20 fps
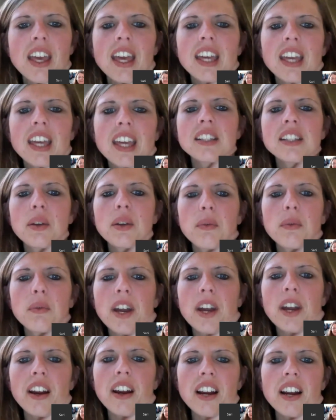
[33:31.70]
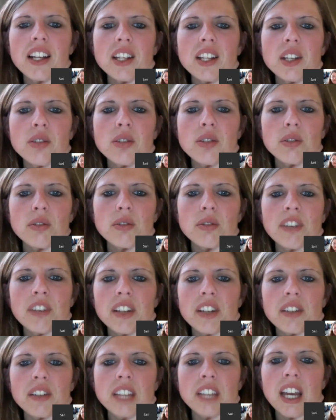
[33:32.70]
Is a rare and usual
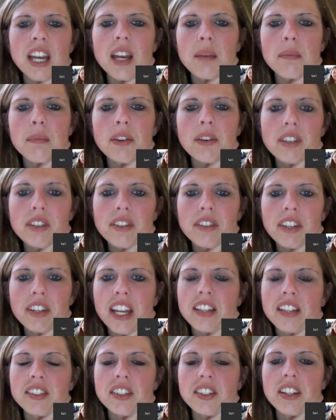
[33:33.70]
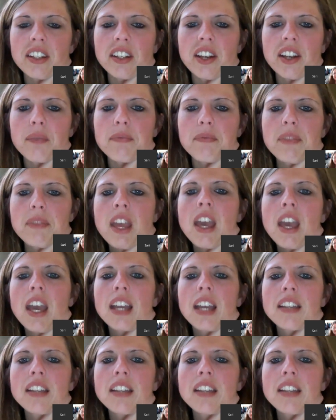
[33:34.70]
fatal type of liver cancer. There you go. A